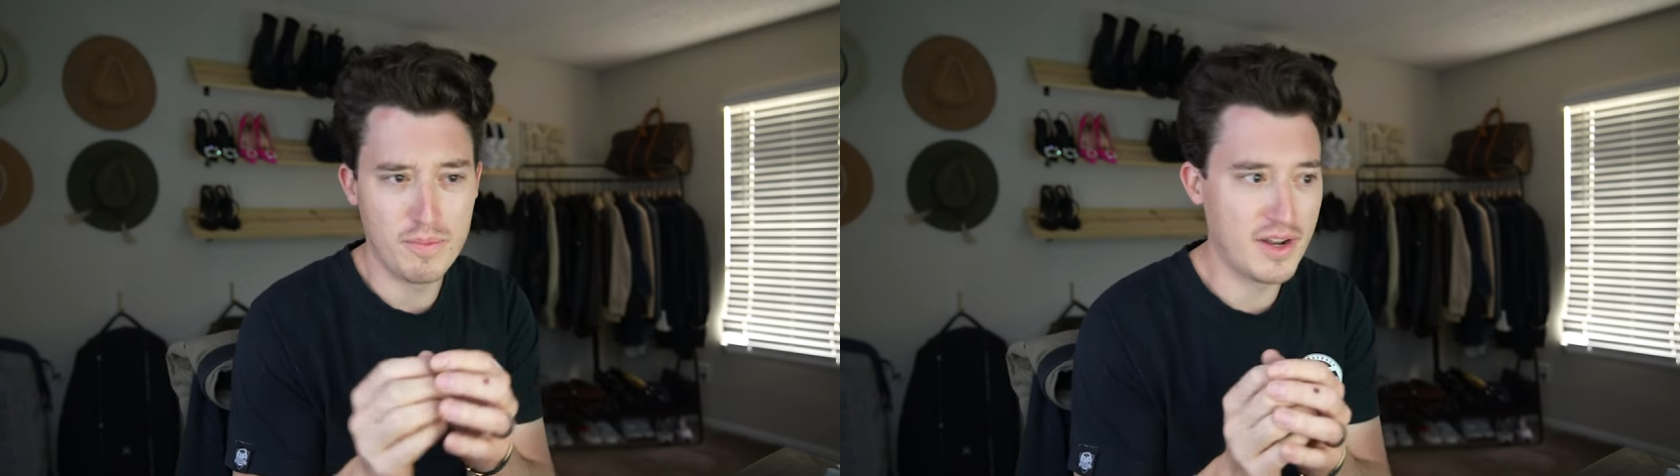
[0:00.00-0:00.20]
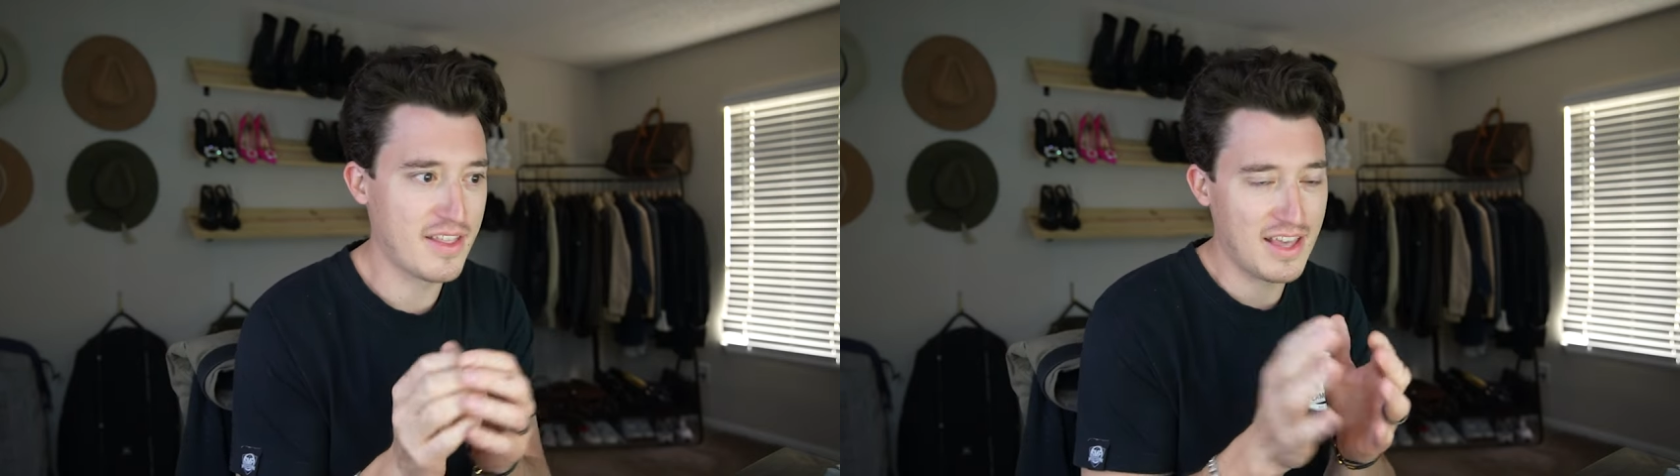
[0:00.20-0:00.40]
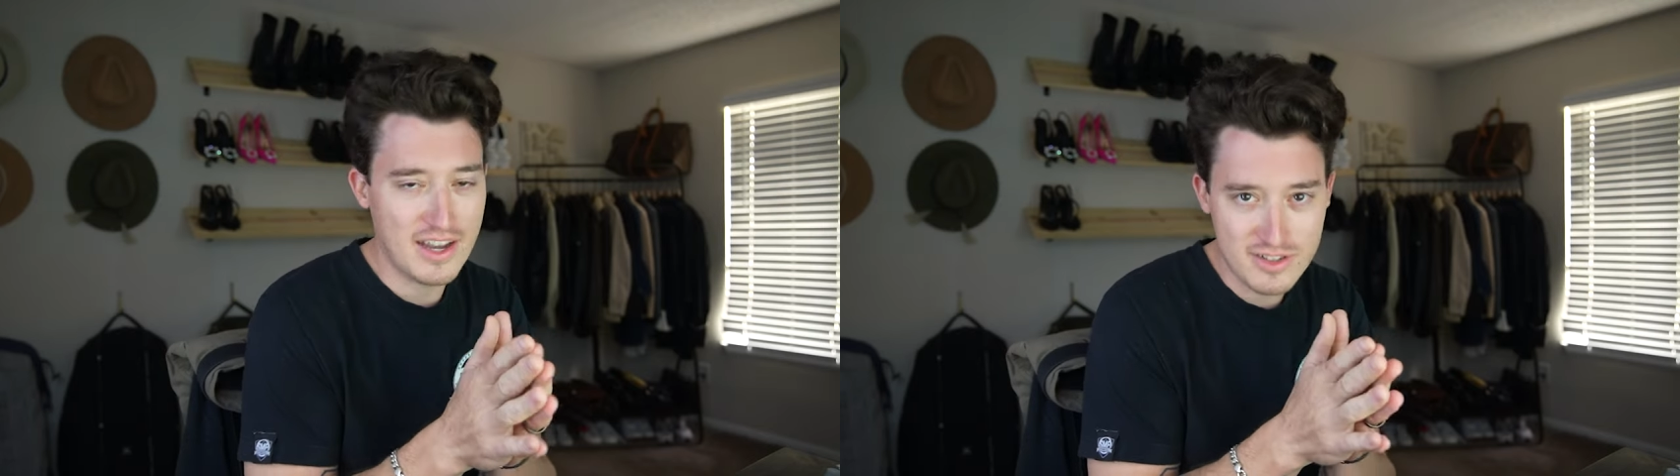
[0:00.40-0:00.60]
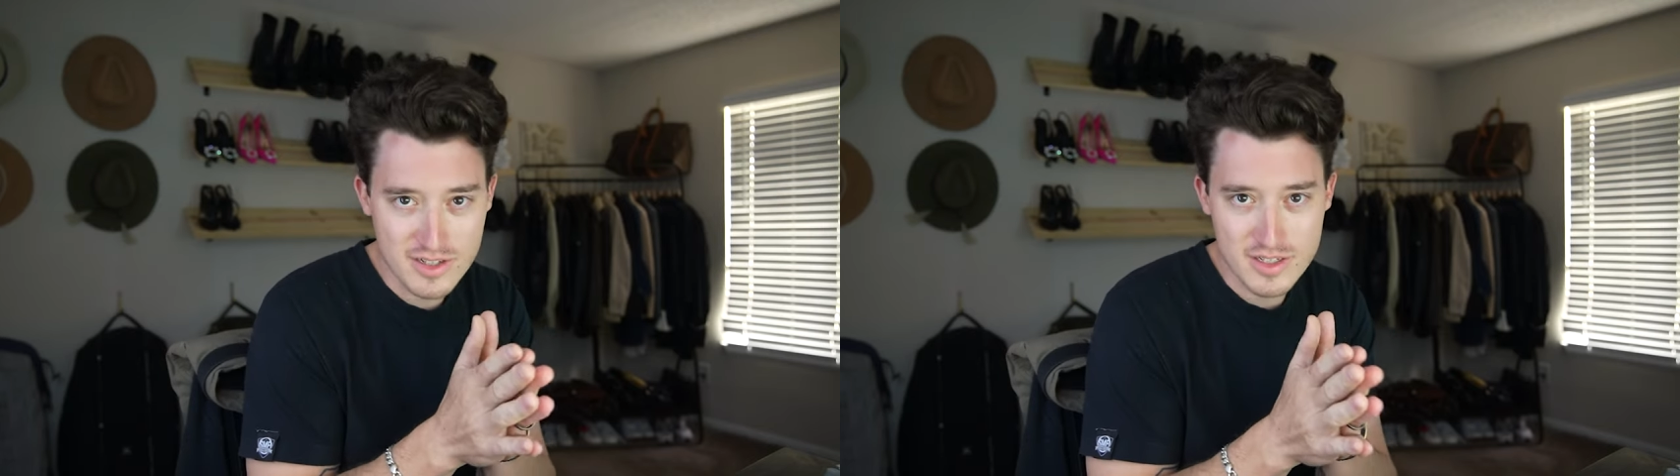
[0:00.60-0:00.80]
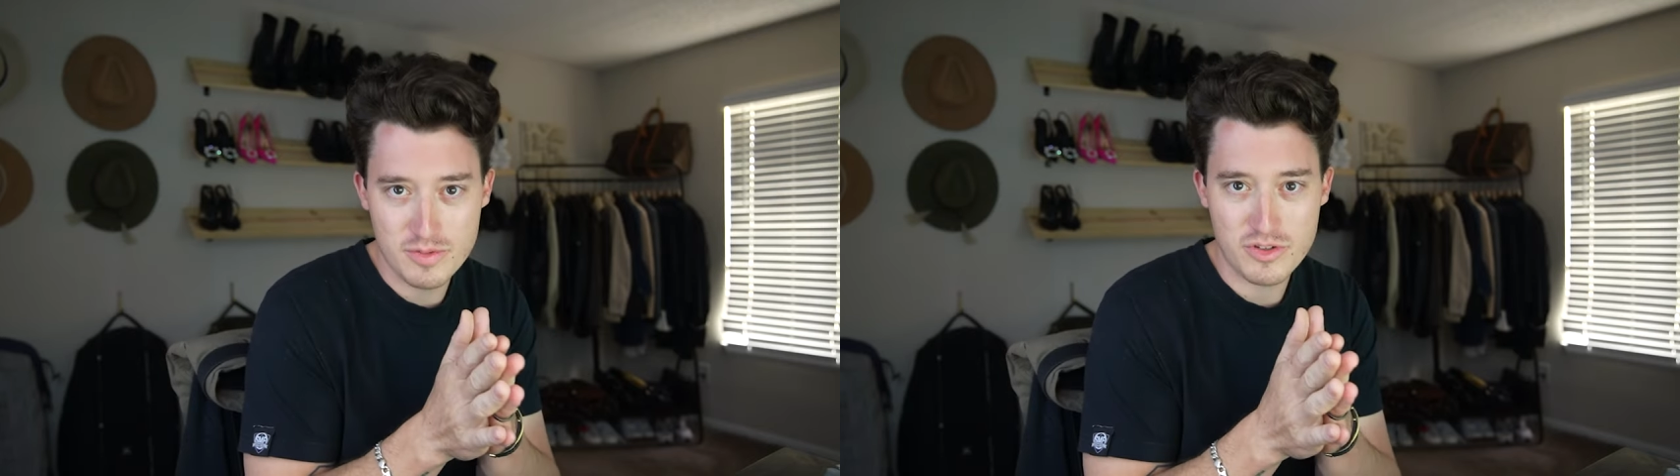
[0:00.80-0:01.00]
but 1,000
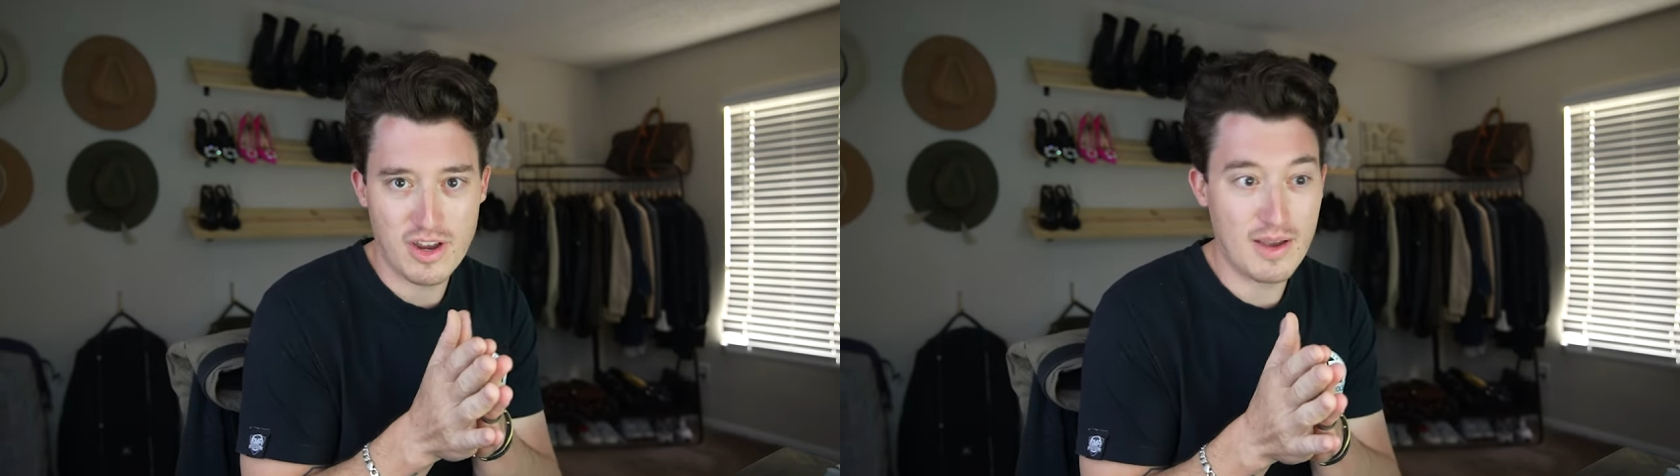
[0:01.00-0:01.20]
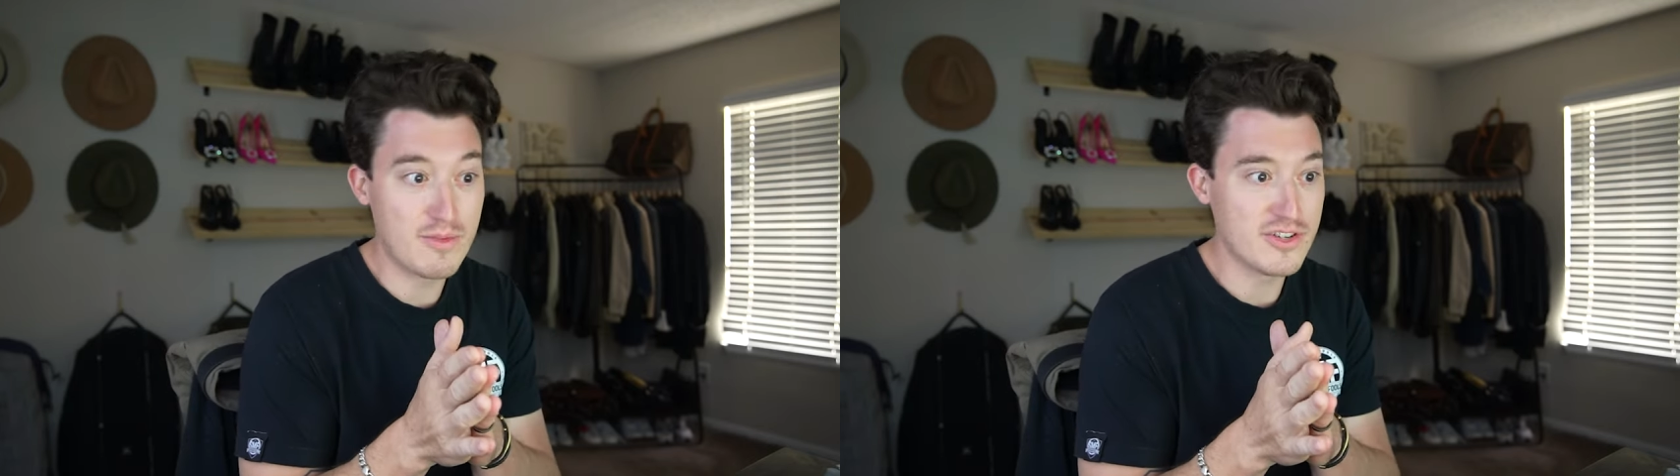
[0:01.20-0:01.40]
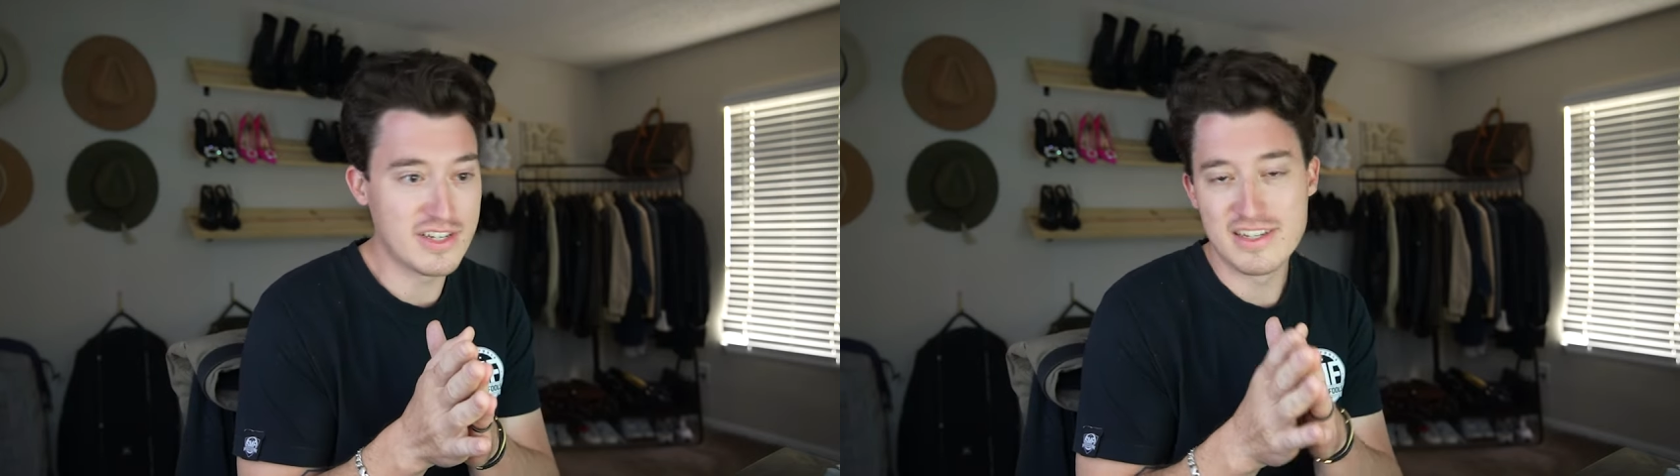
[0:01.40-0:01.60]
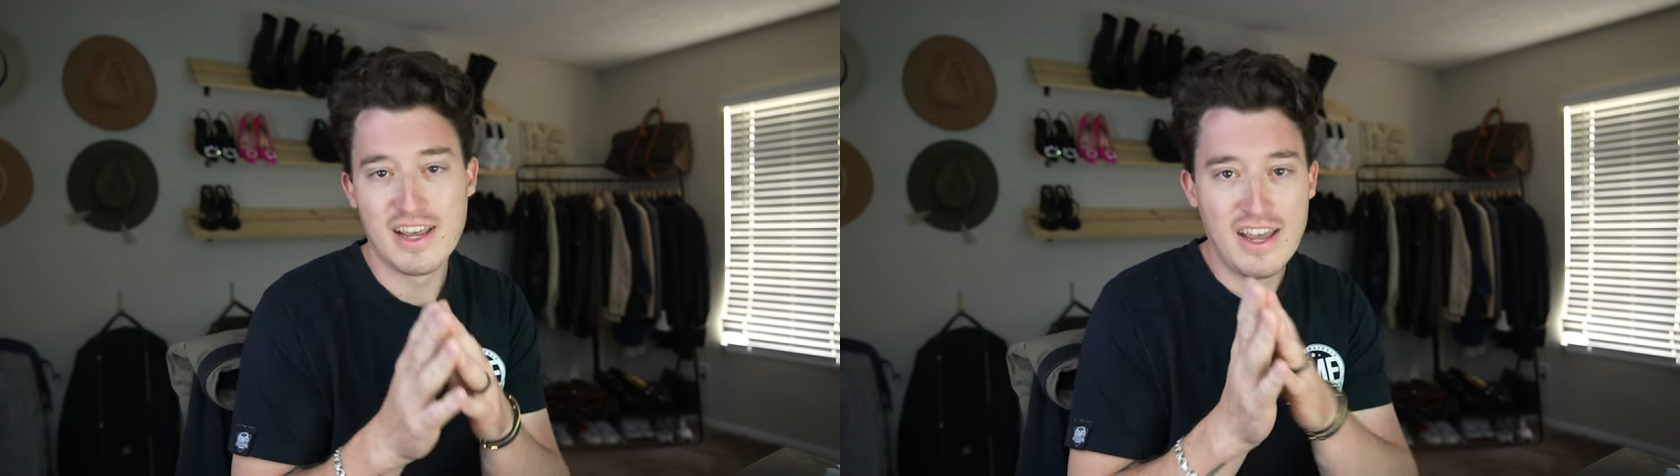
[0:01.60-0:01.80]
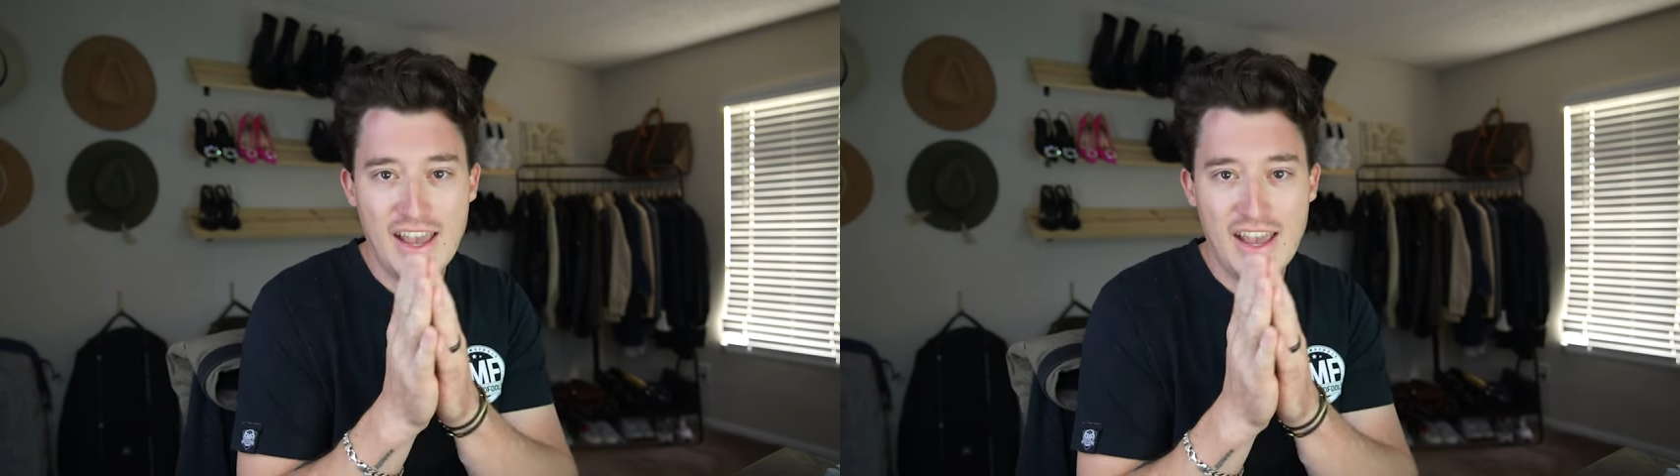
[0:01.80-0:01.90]
subscribers is